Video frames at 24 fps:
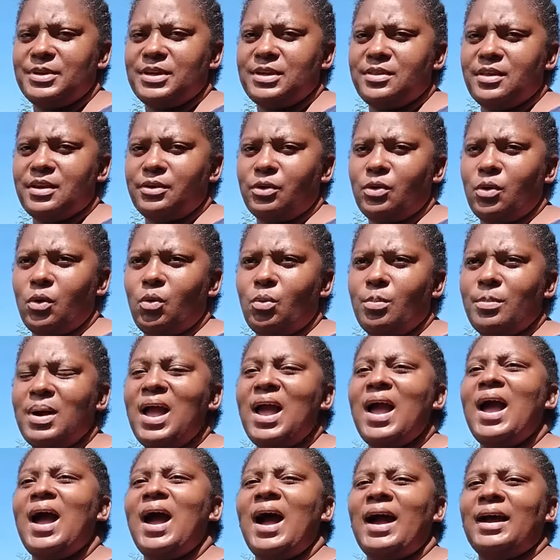be their
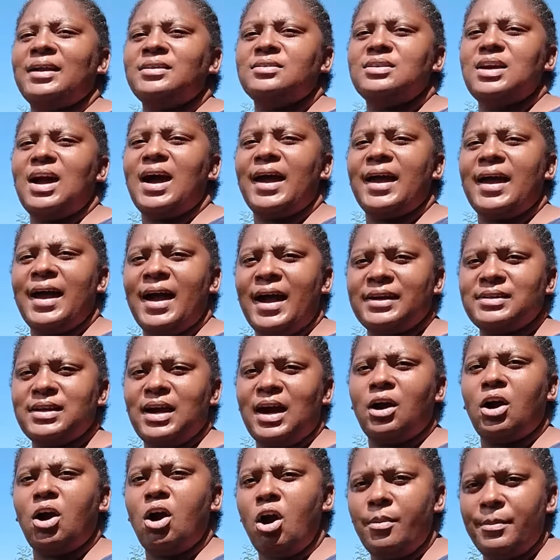home. And I had
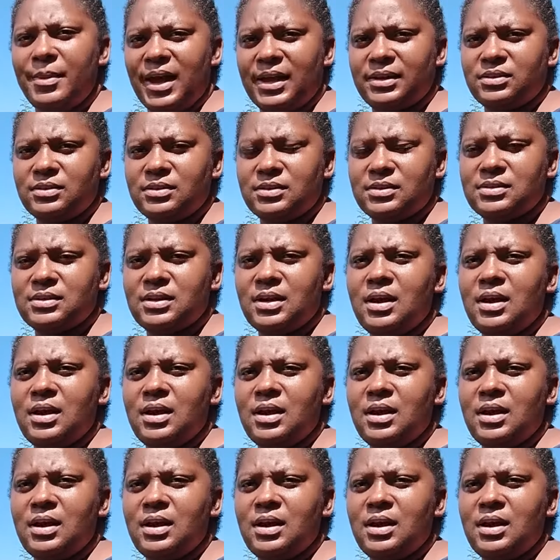a comment